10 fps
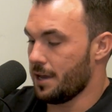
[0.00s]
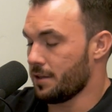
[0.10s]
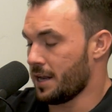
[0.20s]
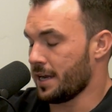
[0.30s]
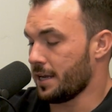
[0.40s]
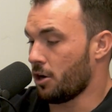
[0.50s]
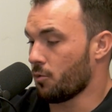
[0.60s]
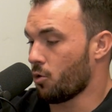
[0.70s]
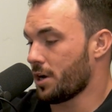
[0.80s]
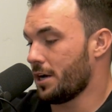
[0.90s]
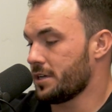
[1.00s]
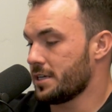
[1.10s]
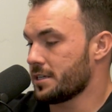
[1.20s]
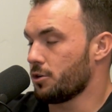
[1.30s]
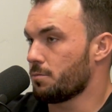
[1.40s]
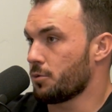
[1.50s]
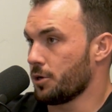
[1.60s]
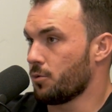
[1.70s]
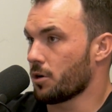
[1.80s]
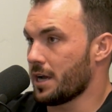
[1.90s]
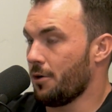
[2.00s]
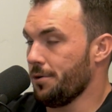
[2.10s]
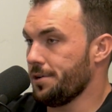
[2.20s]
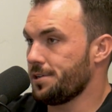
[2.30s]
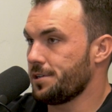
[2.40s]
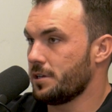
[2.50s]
and then on workout days I do pre-workout,